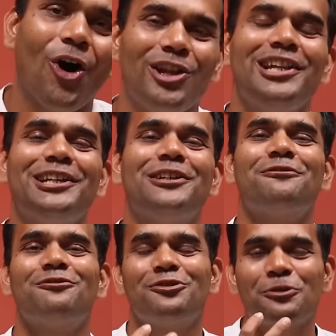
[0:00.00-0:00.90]
Only
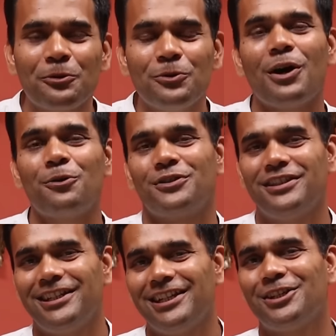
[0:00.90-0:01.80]
if
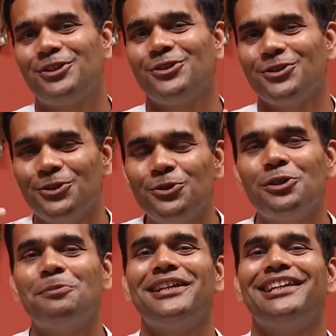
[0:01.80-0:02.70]
throughout the day
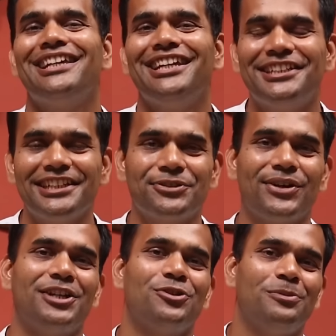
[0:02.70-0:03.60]
you will be eating
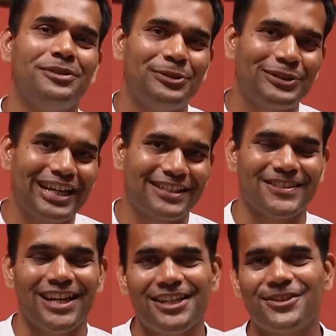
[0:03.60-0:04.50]
right, you will be doing
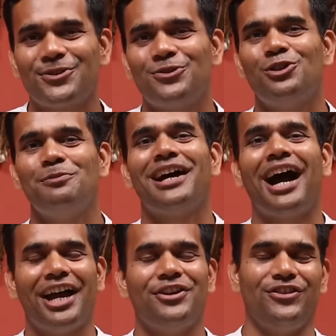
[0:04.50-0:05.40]
exercises, you will be
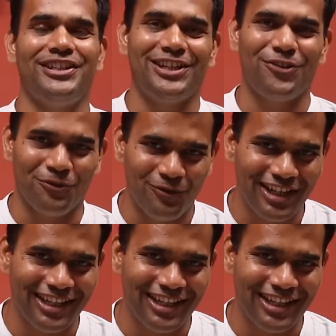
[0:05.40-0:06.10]
hydrating